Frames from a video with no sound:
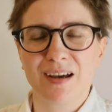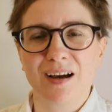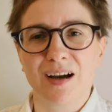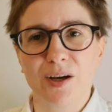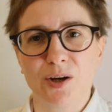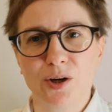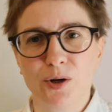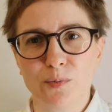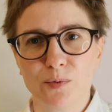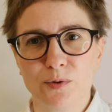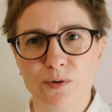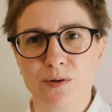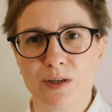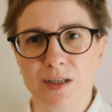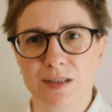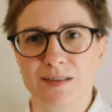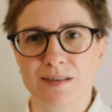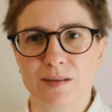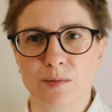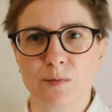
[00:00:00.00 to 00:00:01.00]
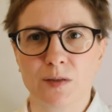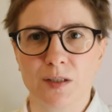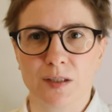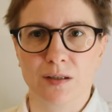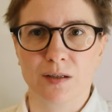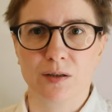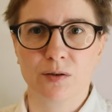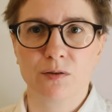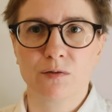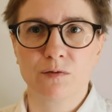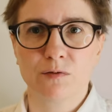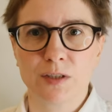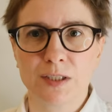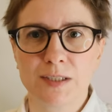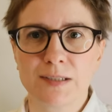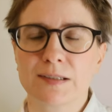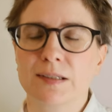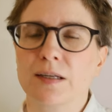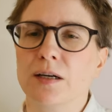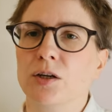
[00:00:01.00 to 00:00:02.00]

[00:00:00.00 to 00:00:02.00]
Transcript: I hope you got something out of this.